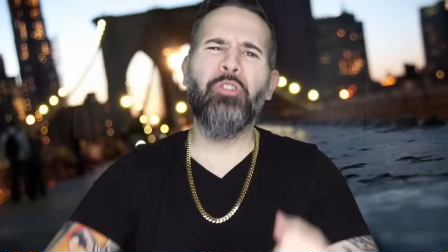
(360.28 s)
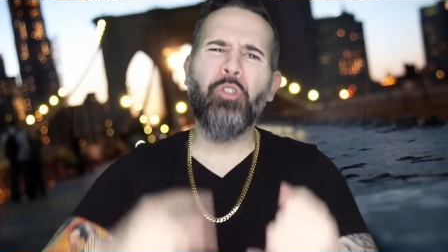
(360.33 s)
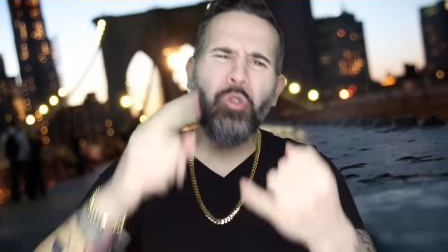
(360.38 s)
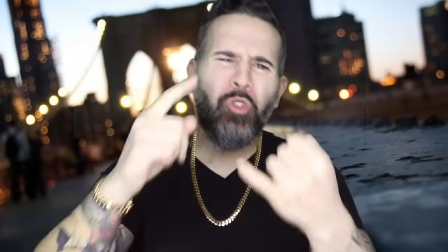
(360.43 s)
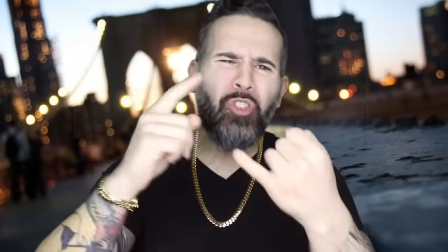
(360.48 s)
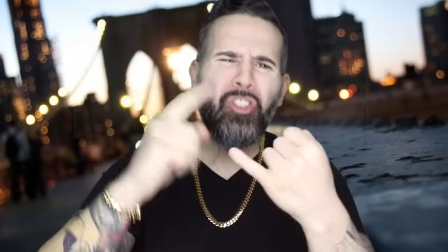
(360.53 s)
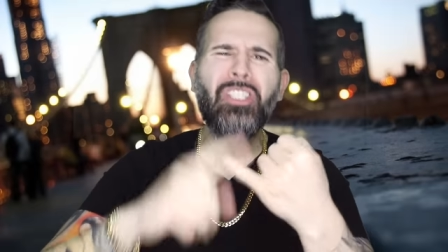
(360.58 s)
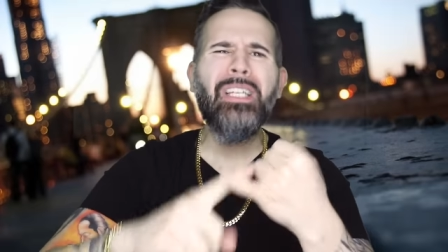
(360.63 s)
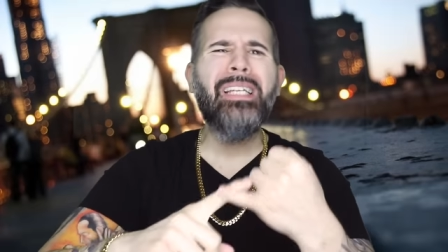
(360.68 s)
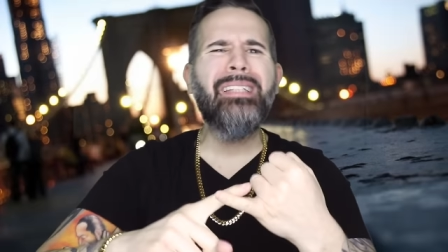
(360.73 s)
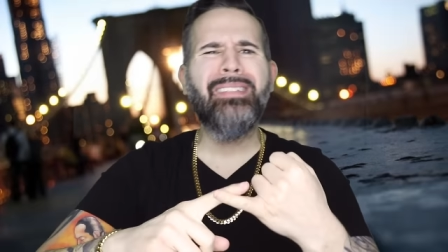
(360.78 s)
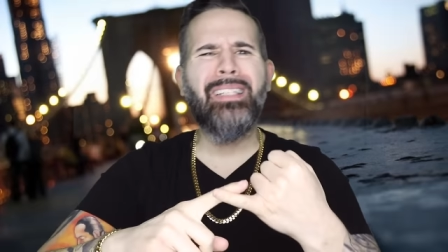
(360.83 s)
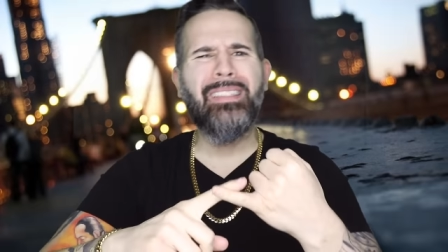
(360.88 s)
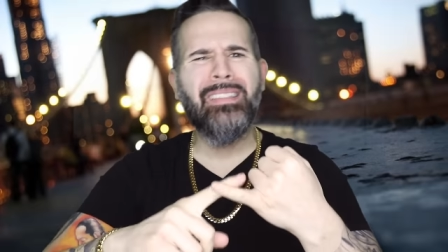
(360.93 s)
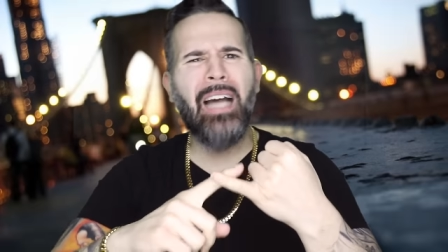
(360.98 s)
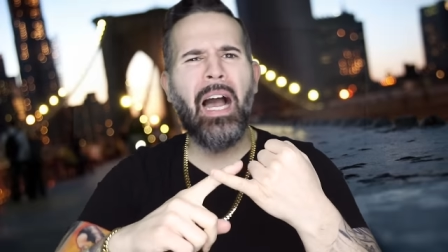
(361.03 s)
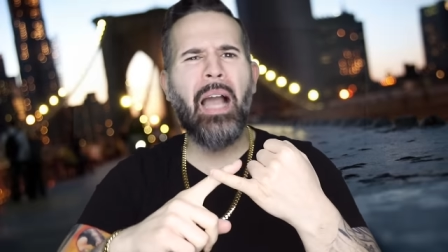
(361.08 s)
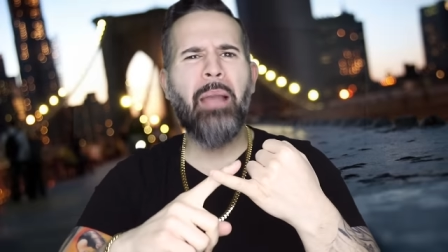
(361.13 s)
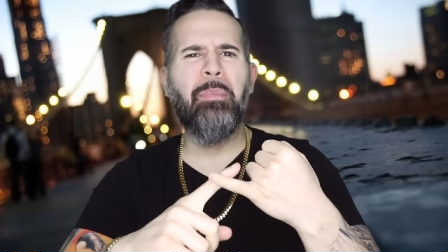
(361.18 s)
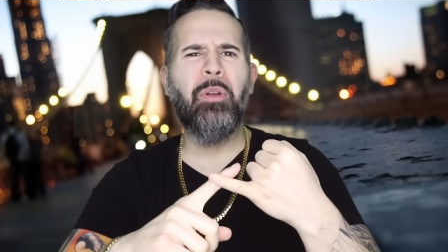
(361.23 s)
You've seen the
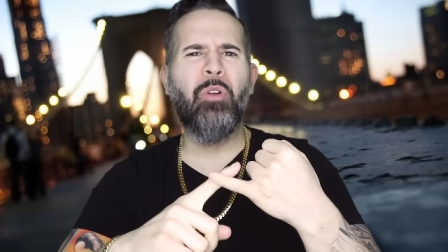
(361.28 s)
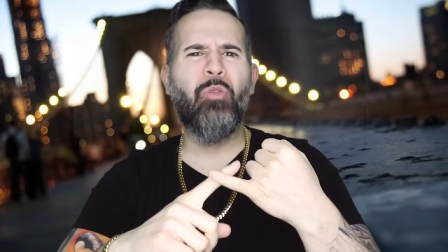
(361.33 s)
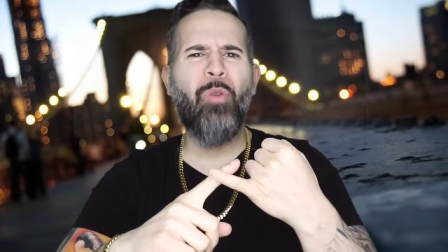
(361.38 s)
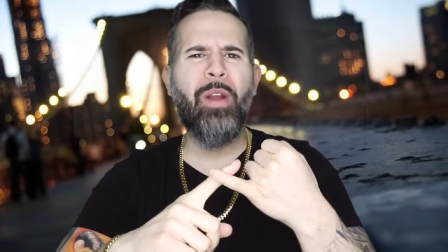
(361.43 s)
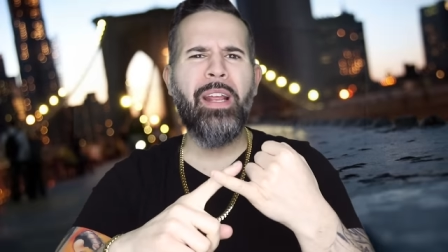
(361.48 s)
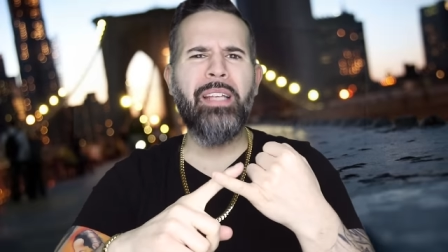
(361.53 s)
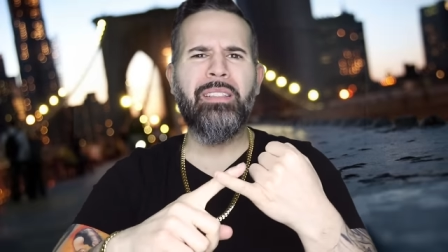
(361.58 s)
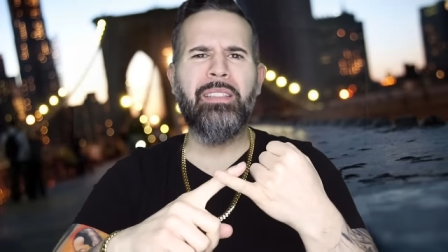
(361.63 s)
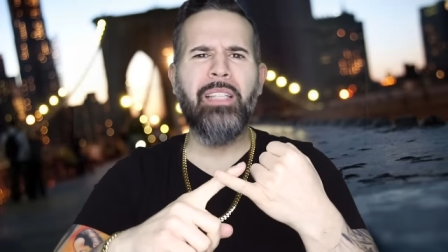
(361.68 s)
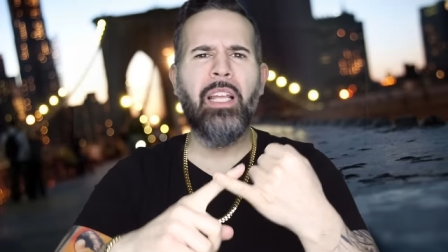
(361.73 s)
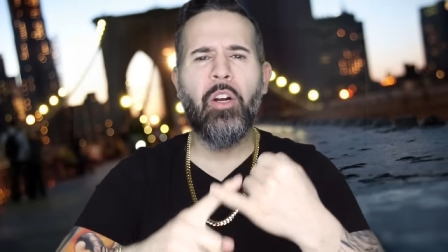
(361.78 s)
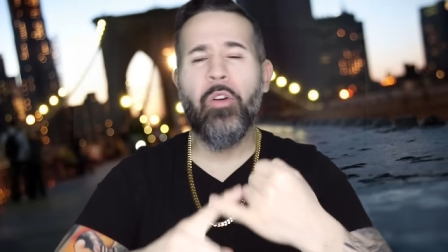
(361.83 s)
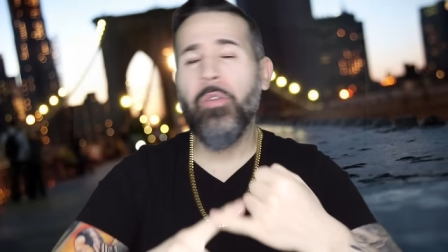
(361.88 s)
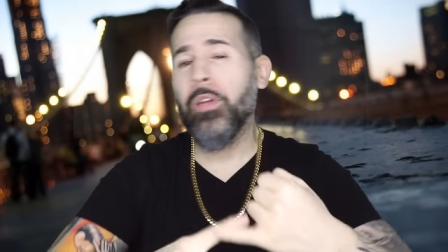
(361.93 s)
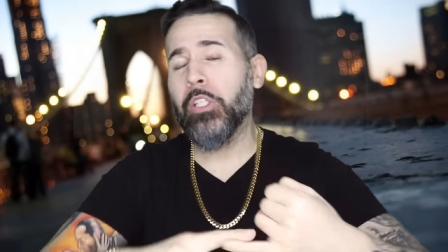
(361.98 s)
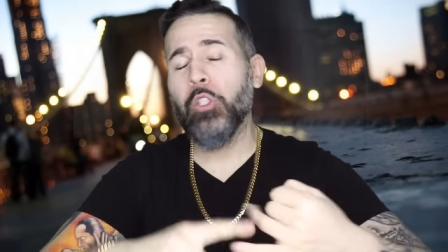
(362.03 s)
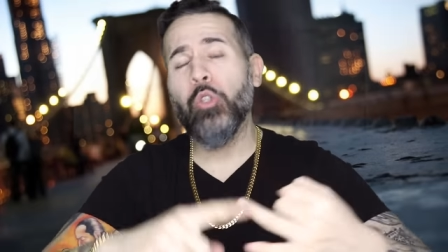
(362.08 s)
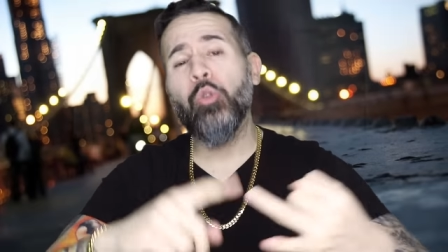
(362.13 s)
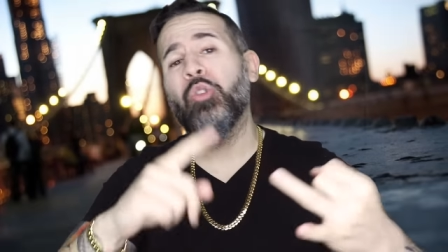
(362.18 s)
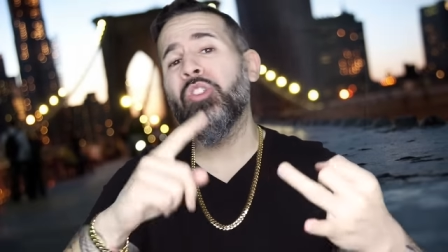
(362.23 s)
diamond raised
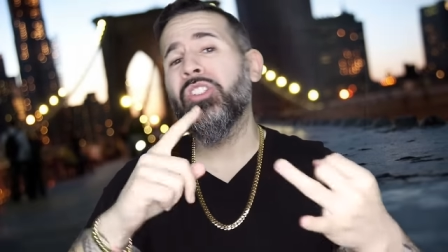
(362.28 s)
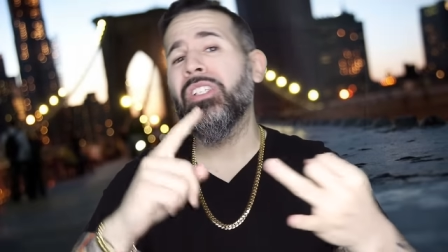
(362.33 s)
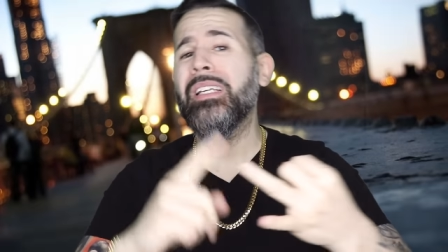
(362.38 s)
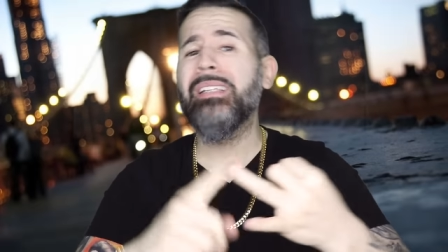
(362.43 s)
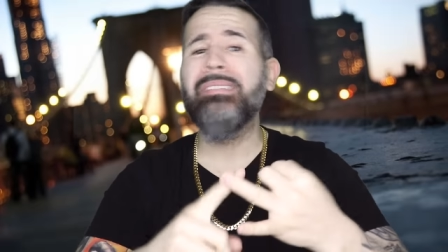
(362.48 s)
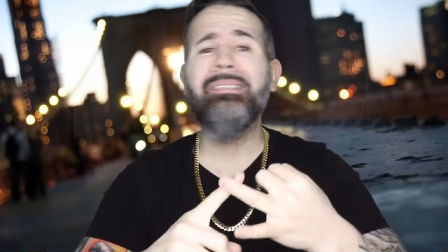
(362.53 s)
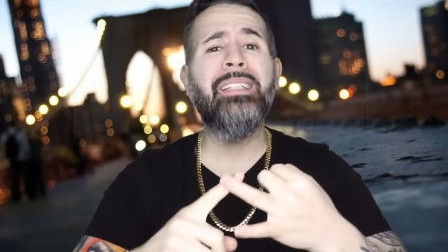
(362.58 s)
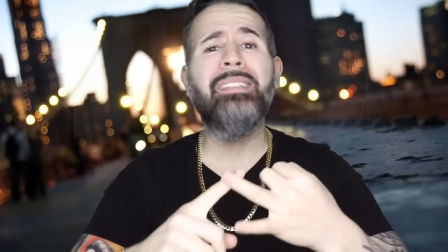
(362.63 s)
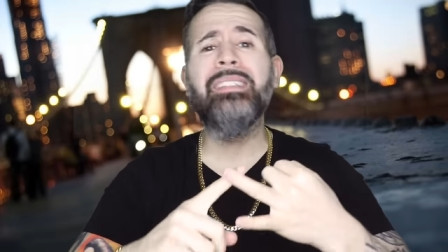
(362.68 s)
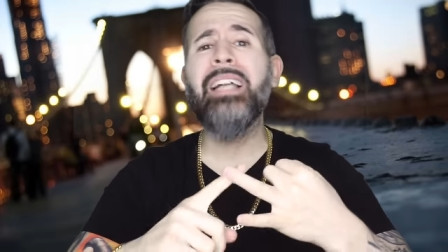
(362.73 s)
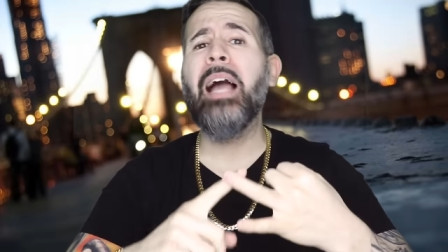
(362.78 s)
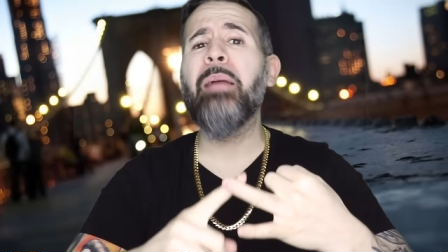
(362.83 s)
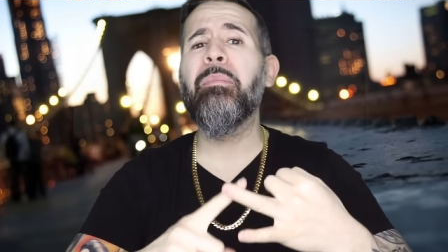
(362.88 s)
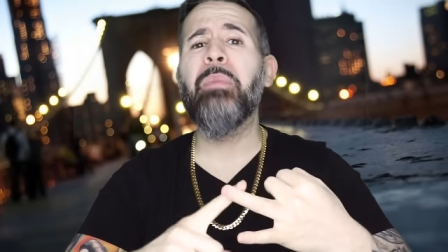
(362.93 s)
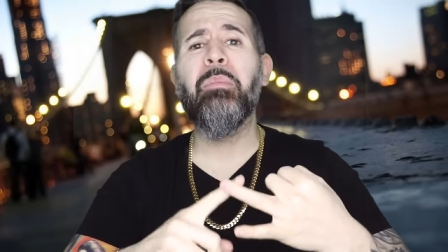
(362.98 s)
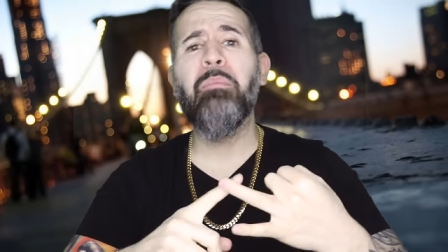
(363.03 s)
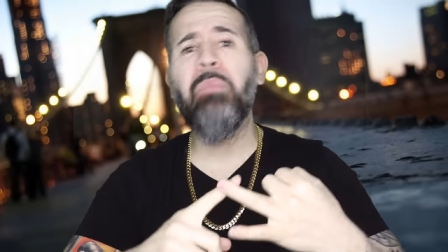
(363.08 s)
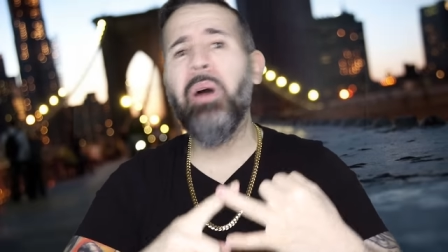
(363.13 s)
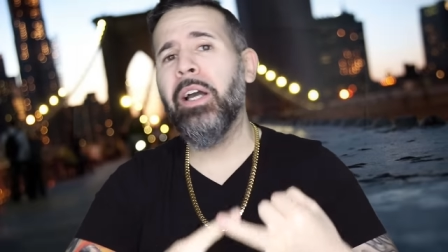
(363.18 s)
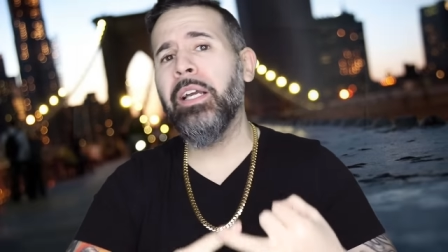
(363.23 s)
lettering, you've seen the
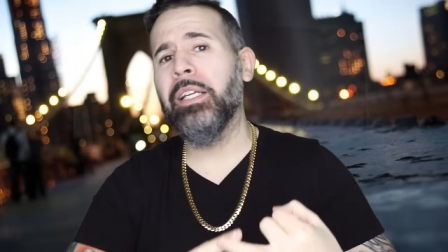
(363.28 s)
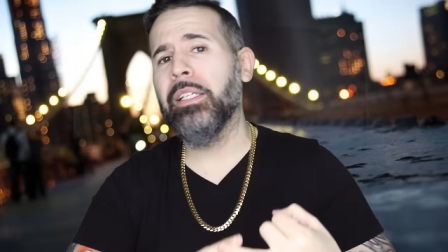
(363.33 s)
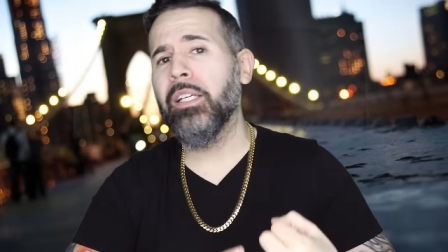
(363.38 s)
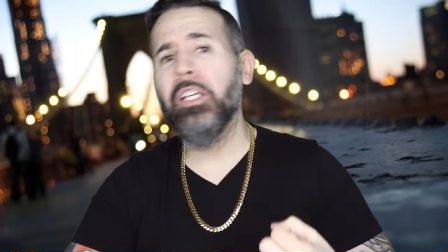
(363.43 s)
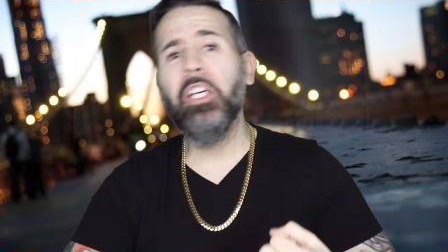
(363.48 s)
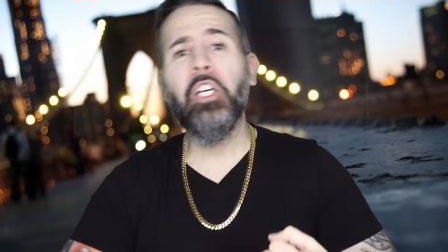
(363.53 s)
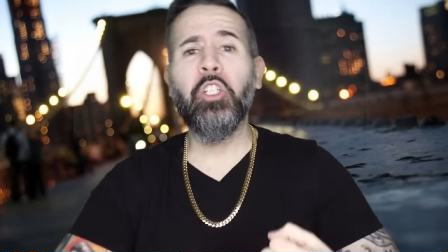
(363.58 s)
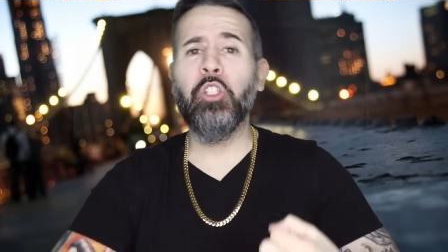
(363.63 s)
diamond button,